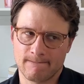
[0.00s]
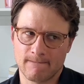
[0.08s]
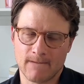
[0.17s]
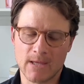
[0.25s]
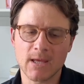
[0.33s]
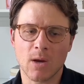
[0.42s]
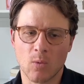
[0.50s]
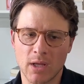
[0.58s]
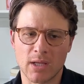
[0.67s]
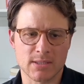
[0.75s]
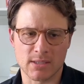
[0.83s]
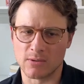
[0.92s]
I think I
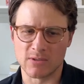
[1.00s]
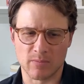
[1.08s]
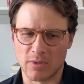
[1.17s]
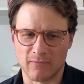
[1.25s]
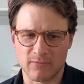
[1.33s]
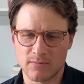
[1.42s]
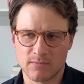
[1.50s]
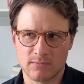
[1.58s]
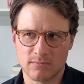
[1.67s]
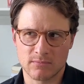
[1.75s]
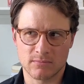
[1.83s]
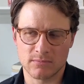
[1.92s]
waited till it was about
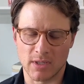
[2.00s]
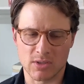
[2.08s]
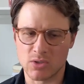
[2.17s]
like